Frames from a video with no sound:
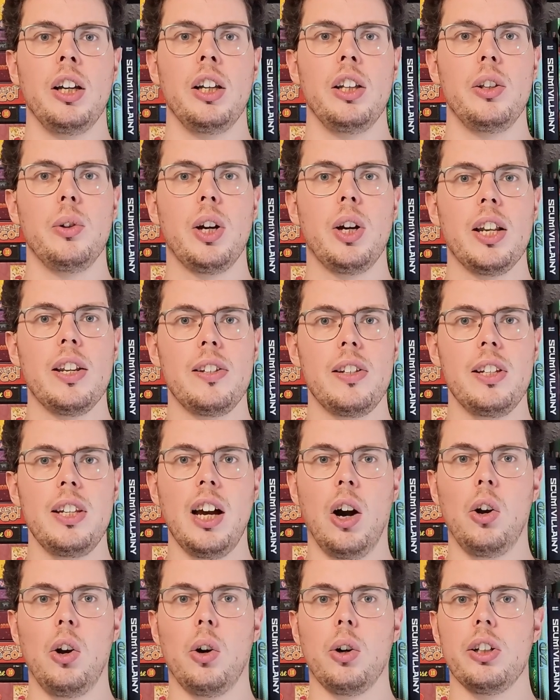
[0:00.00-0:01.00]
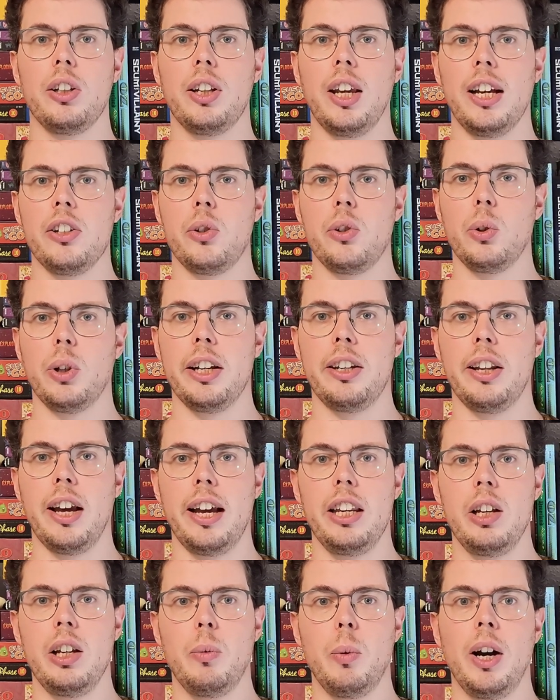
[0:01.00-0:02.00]
You can see how long it takes to get
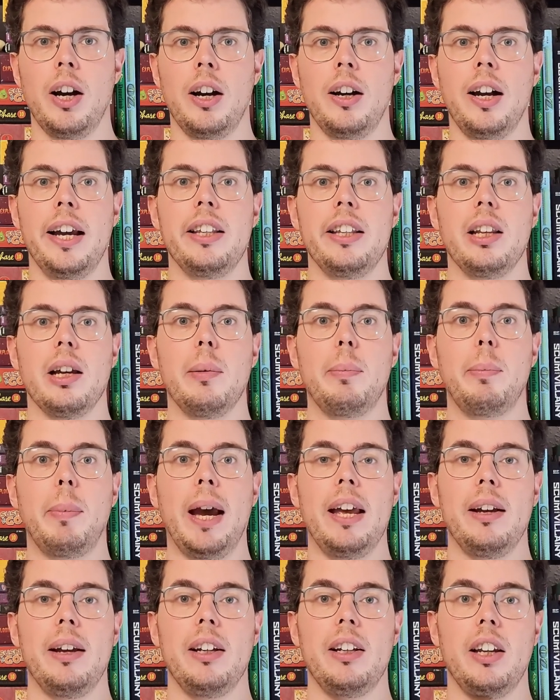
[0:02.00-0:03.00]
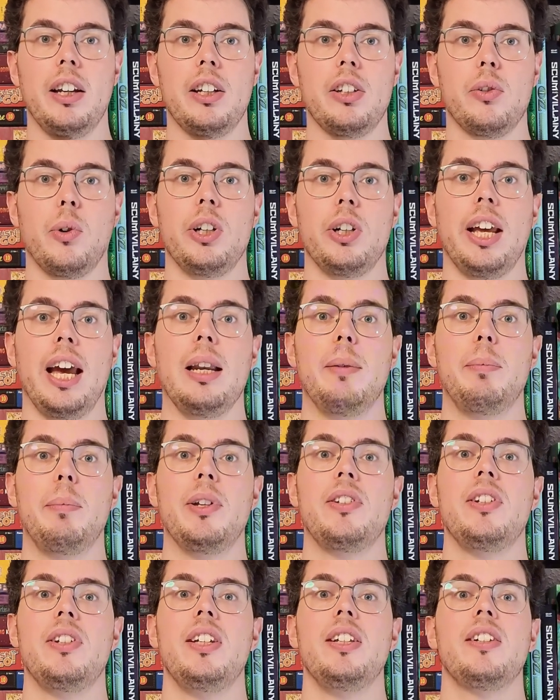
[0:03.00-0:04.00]
anywhere, and the appendix for the
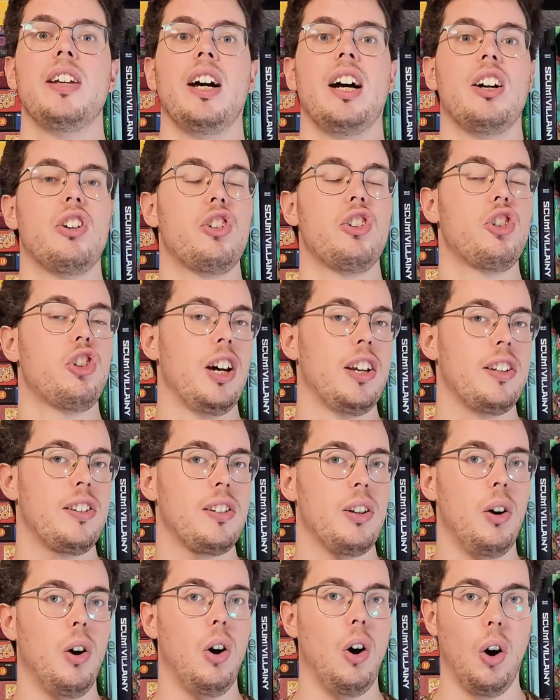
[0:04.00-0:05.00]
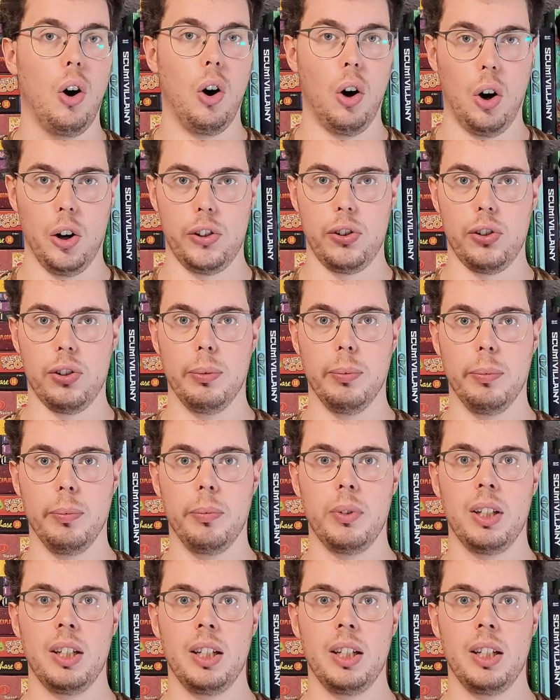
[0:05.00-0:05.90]
NPCs are just awesome.